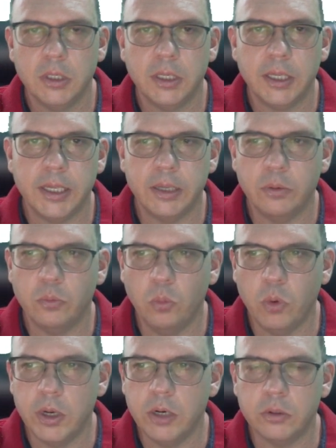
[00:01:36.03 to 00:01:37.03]
and
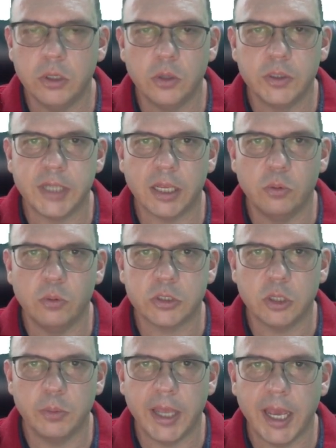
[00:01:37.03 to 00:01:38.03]
we don't know exactly what's
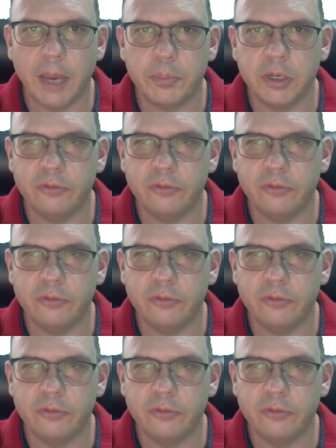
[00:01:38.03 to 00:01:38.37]
going to be happening.